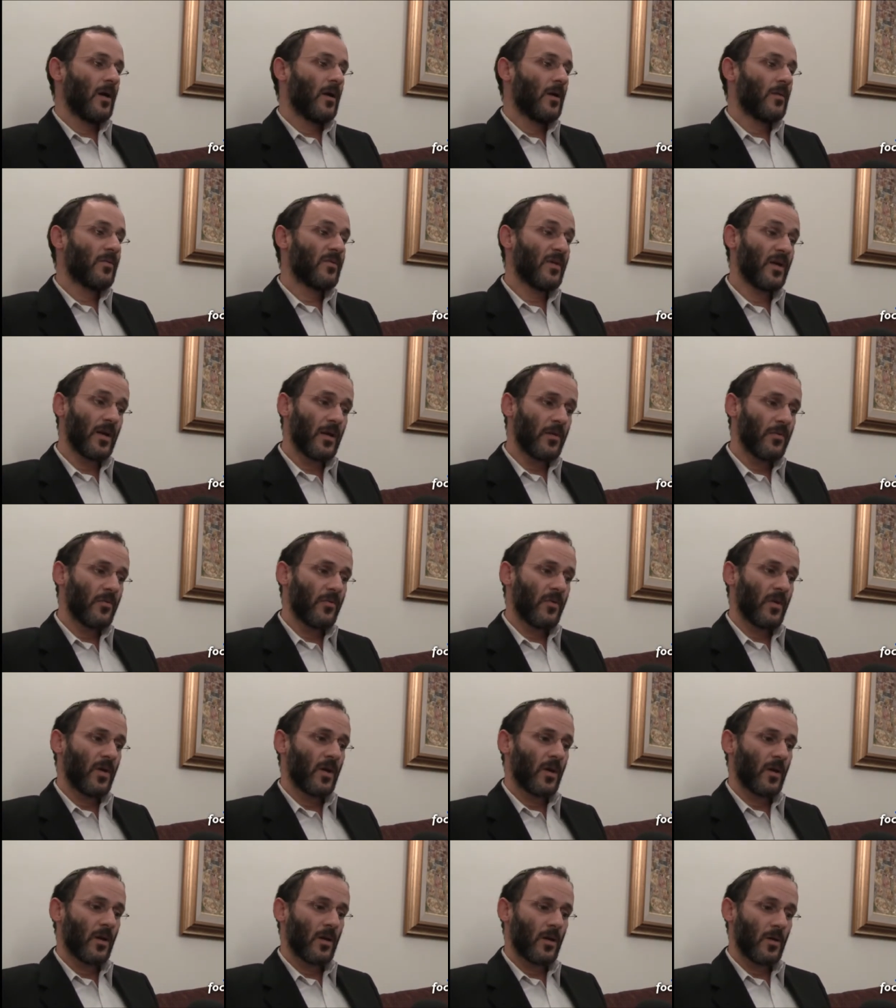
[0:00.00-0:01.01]
And then I
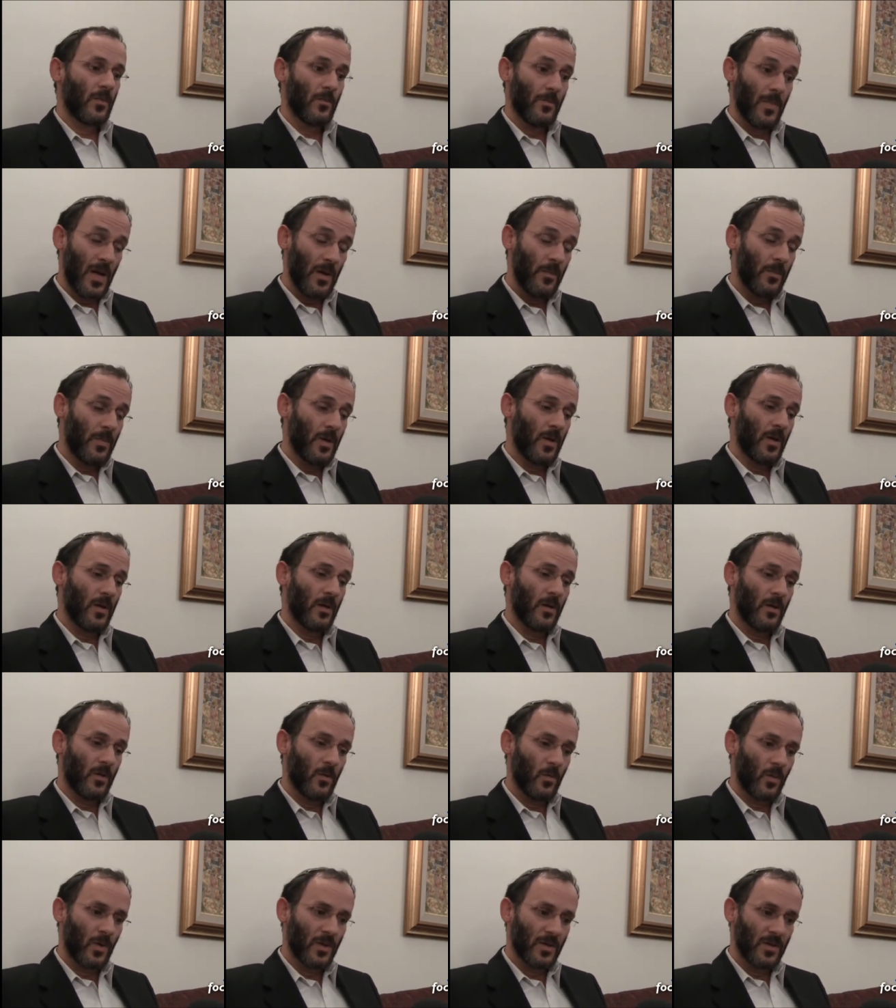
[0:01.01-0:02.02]
think maybe
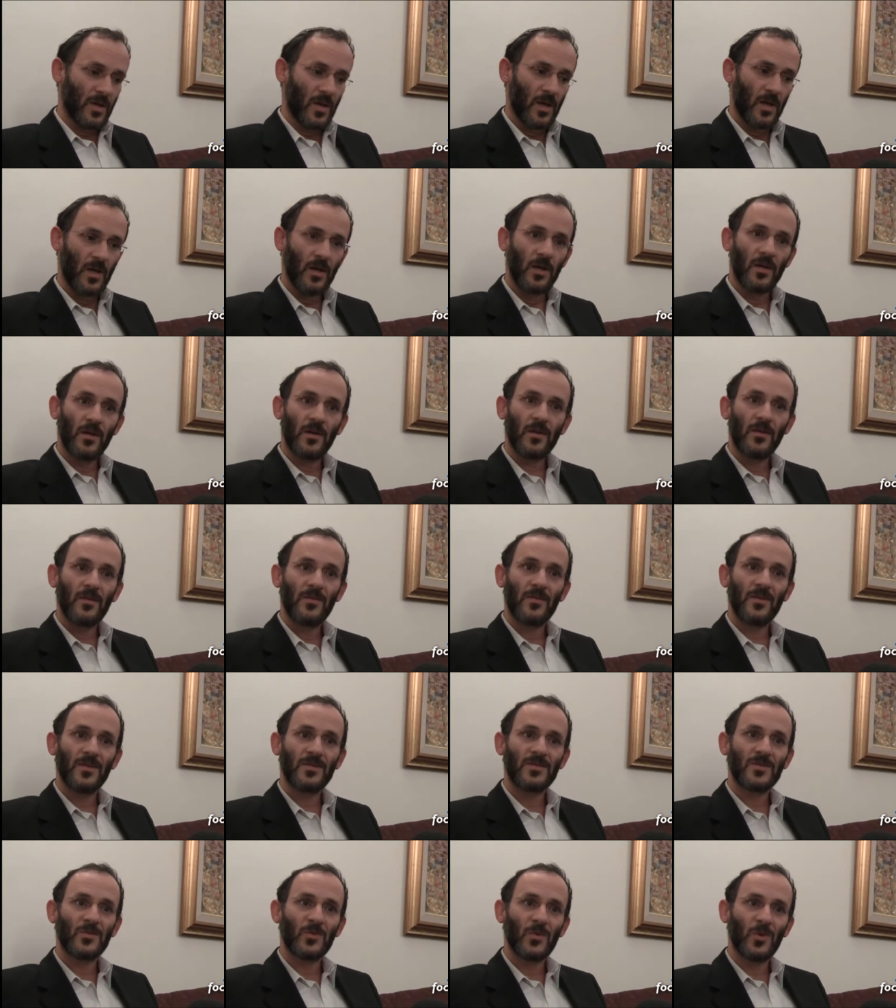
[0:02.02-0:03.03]
one day
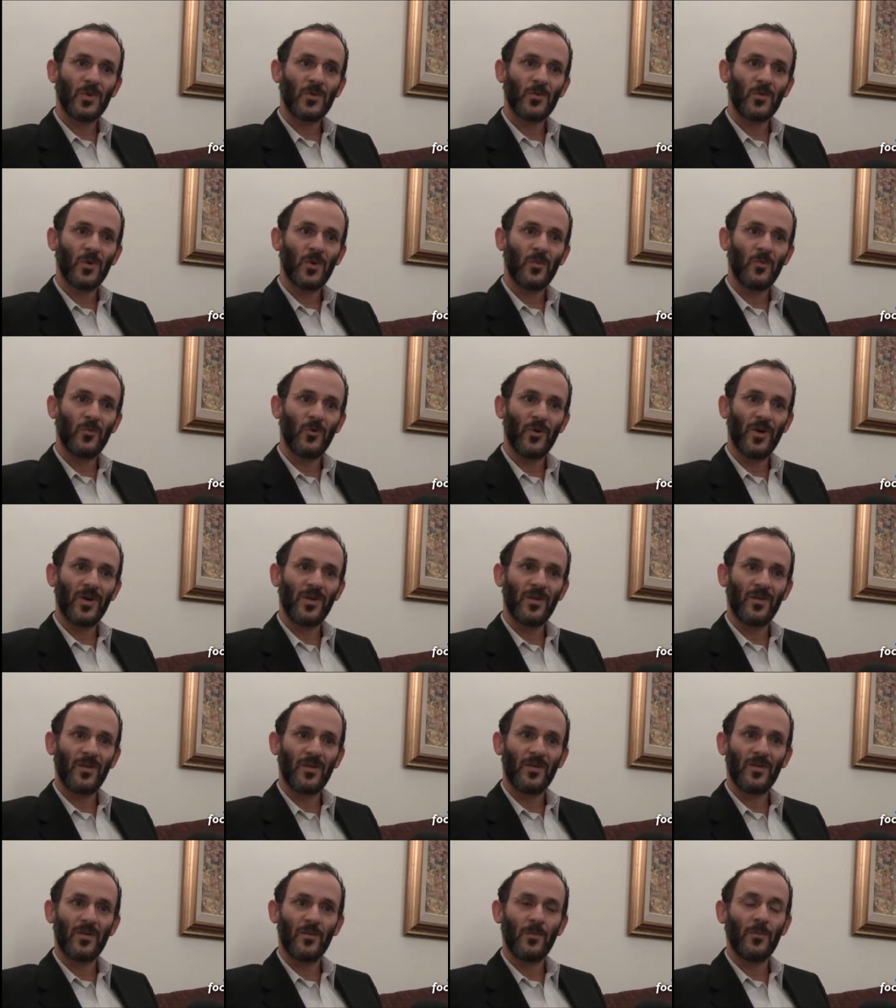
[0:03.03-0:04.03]
this what will
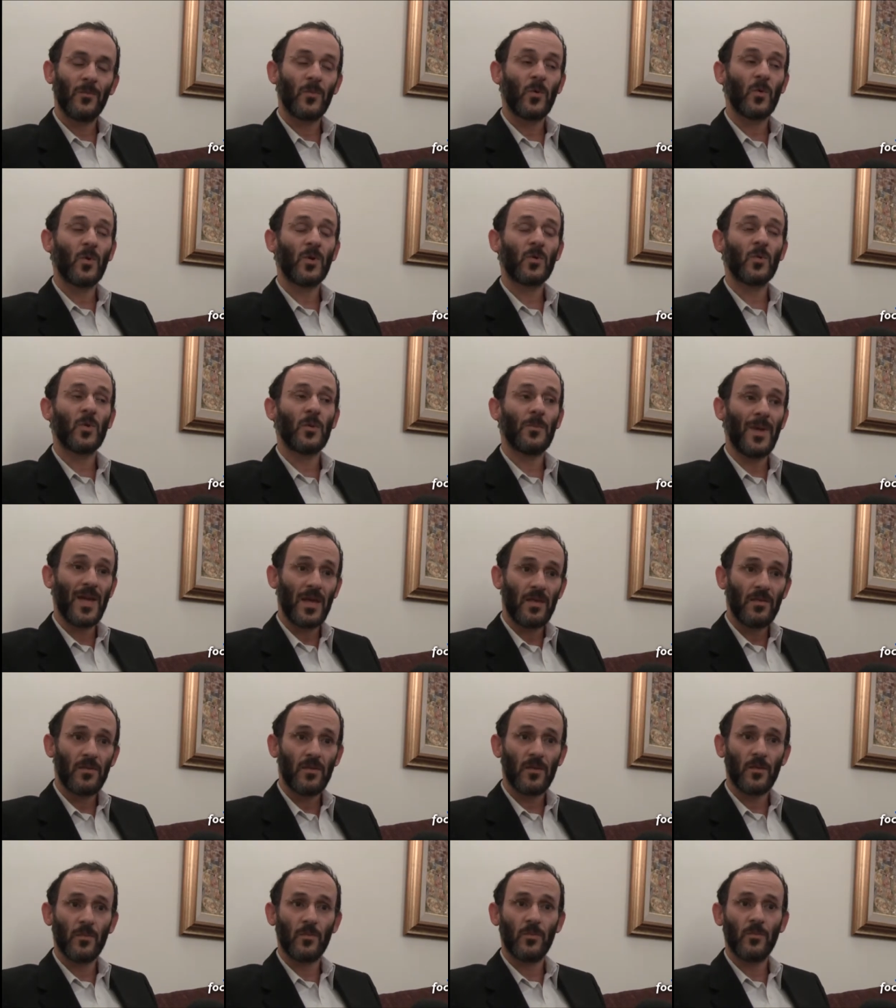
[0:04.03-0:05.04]
bring, what will
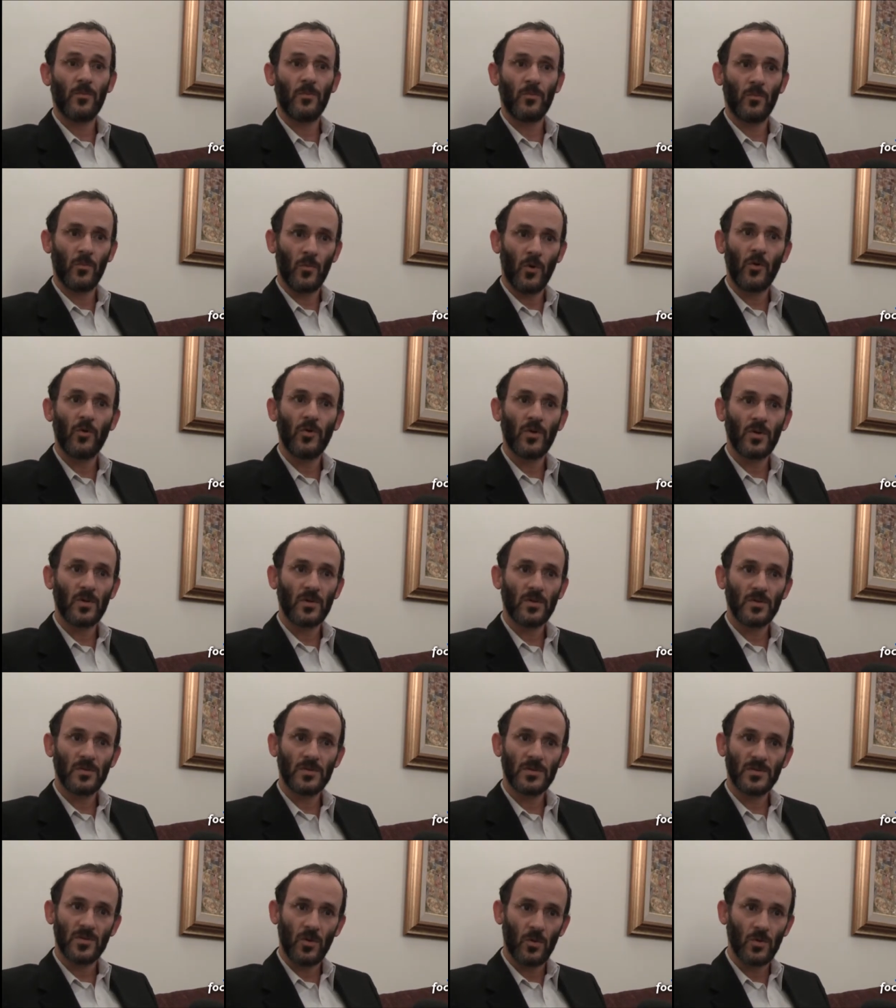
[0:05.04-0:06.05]
make them
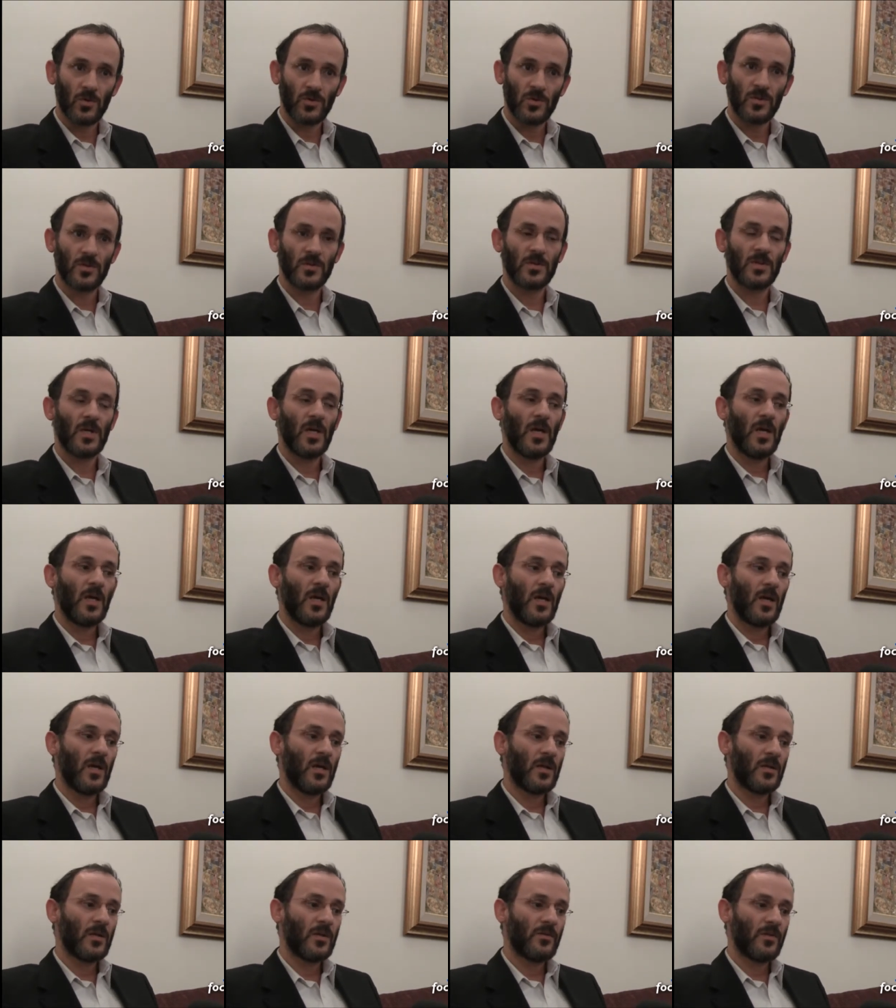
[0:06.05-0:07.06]
moral soldiers.
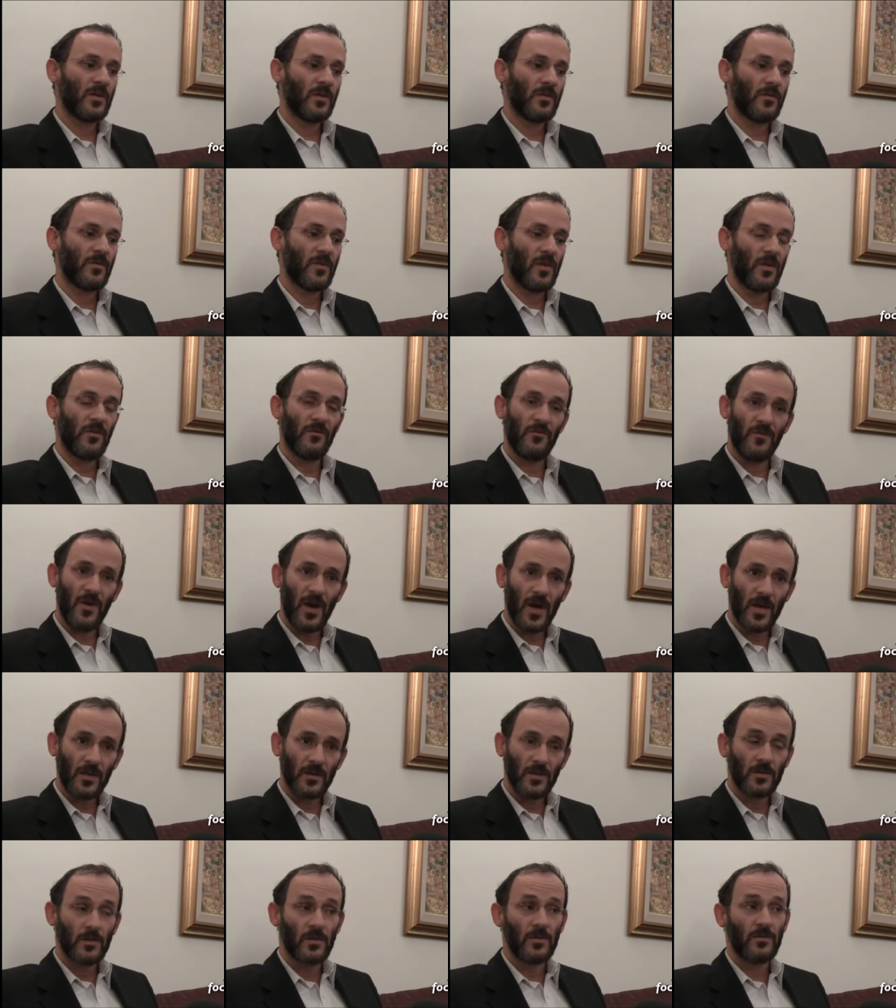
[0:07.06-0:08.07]
And even if they
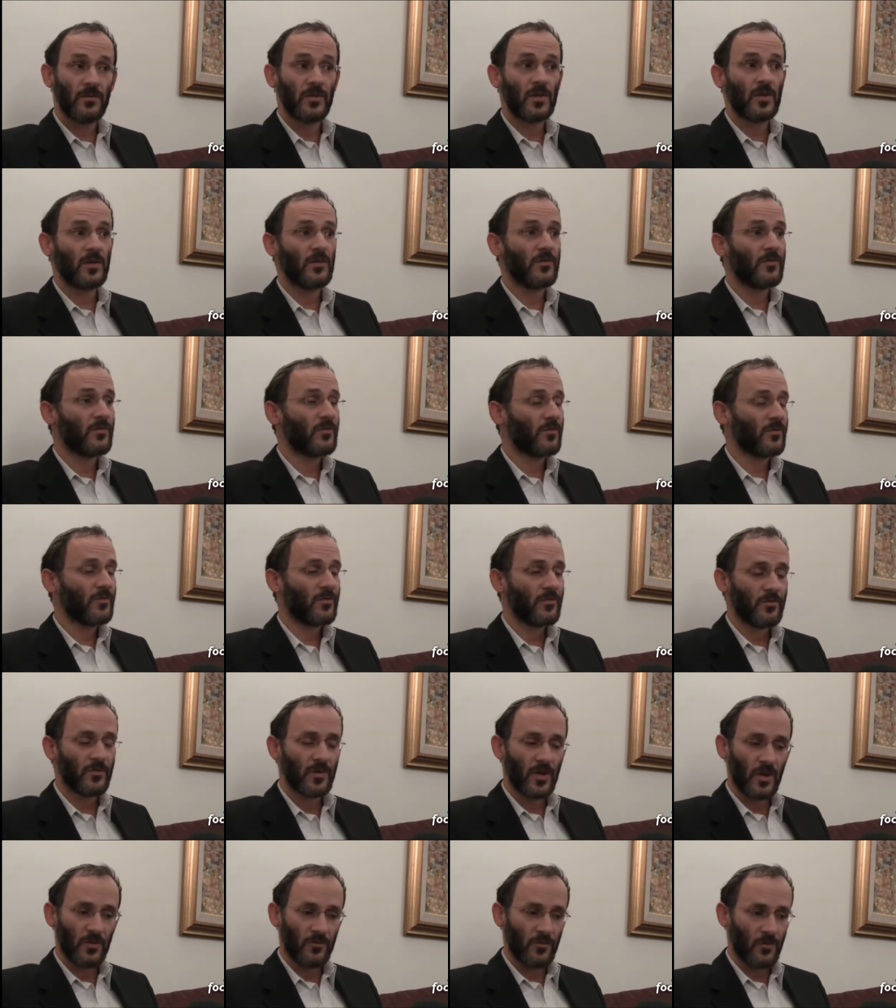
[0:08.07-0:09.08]
fight, and even
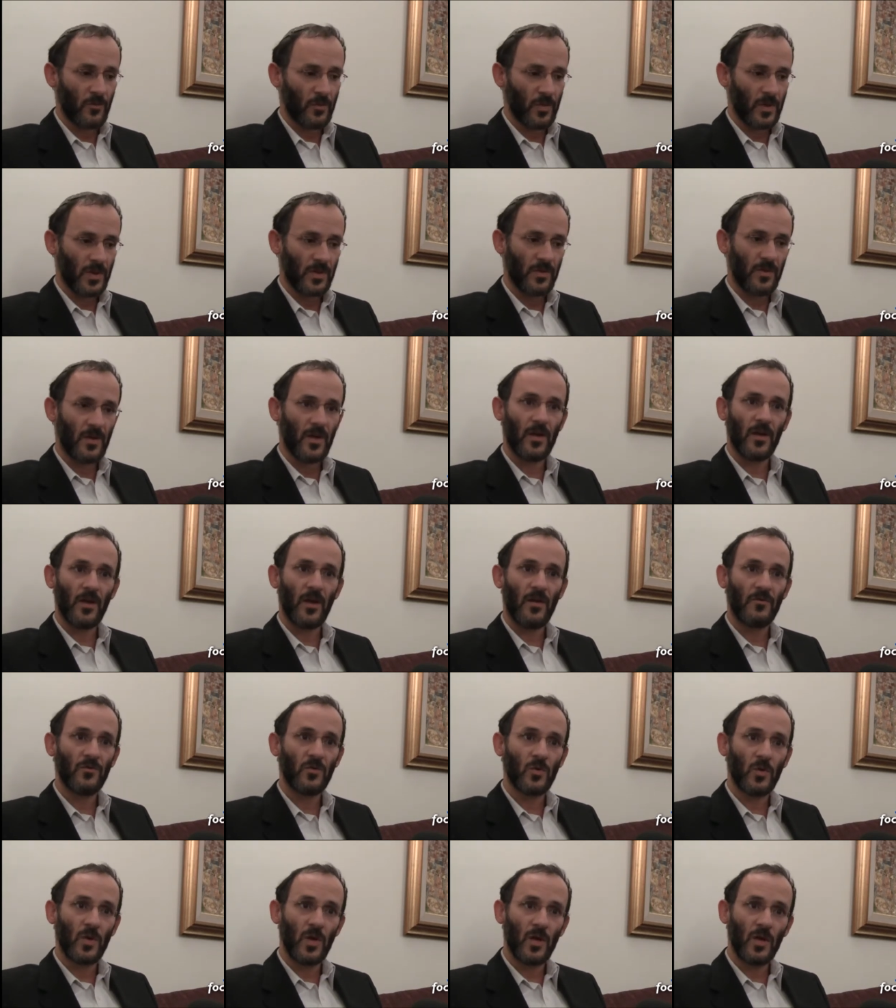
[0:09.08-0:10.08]
if, God forbid, they
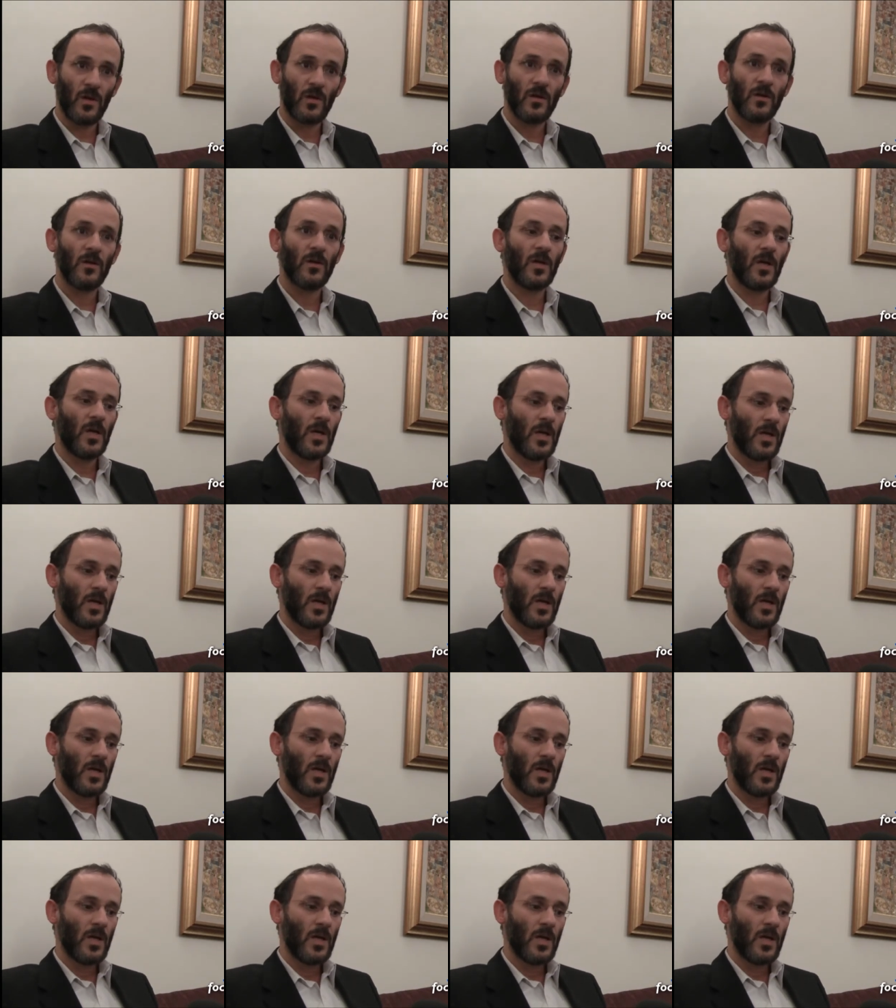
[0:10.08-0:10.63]
have to kill,